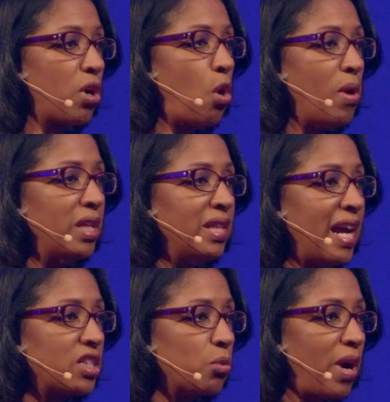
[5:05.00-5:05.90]
we're going in
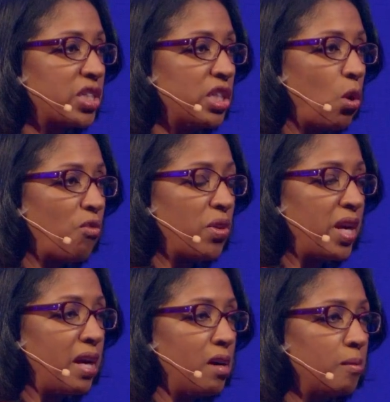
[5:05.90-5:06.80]
that direction over
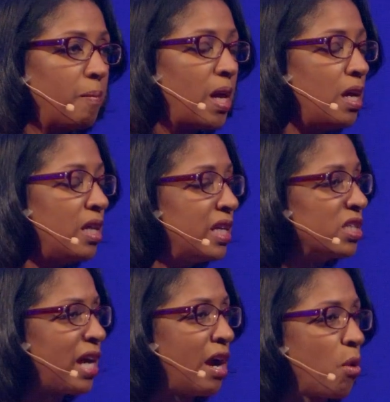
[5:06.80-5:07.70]
there, the
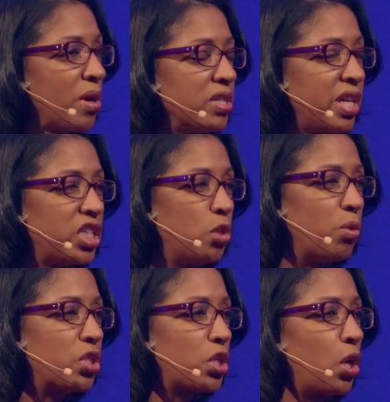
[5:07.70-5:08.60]
entire organization
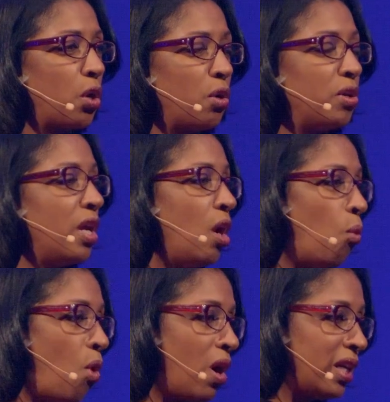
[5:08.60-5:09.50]
would turn,
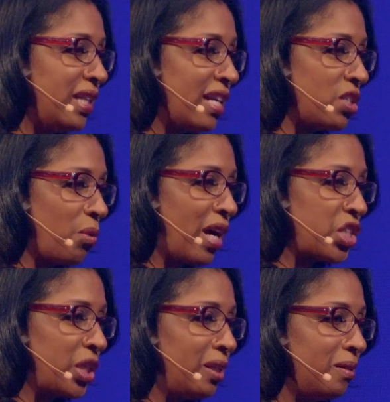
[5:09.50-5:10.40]
walk in that
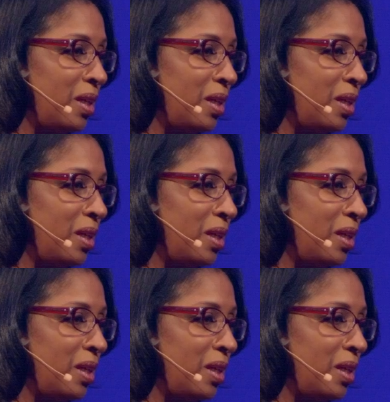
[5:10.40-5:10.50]
direction.